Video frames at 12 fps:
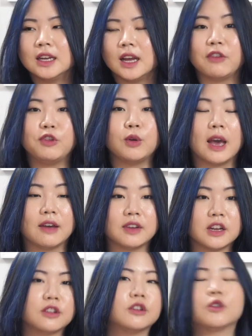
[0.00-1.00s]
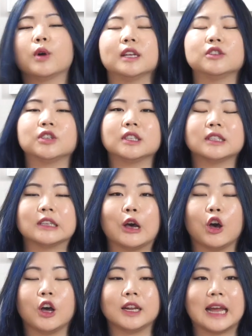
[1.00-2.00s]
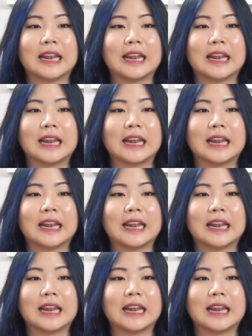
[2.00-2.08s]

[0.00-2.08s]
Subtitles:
If you have any other questions on